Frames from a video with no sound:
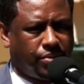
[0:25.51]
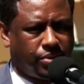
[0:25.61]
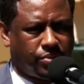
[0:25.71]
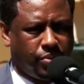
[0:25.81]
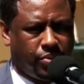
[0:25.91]

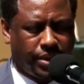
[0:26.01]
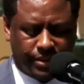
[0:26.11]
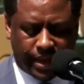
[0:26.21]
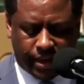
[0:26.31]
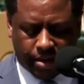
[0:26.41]
Of course, we
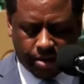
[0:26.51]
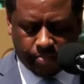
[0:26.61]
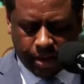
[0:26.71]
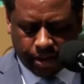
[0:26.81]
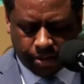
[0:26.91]
want to thank
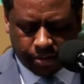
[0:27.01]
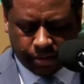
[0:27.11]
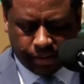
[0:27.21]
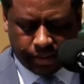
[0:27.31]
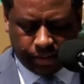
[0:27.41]
our
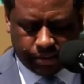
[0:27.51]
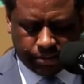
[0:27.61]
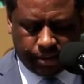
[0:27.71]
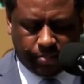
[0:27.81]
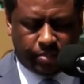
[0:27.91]
Mayor,
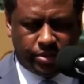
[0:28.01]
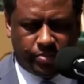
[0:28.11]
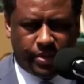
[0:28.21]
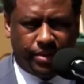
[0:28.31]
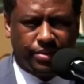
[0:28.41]
Steve
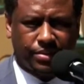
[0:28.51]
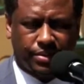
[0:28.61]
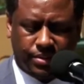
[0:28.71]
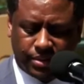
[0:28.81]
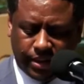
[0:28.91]
Benjamin,
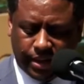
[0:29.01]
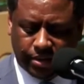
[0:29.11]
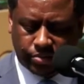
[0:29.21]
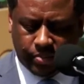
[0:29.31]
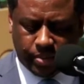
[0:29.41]
our City
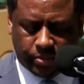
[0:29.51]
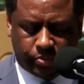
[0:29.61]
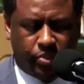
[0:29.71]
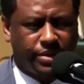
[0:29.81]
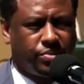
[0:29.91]
Council
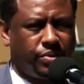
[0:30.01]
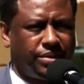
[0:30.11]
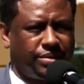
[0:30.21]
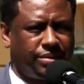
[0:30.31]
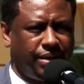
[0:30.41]
members
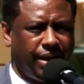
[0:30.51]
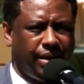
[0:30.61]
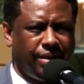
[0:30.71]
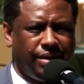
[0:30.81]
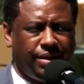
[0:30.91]
present with us
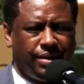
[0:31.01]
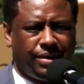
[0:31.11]
today.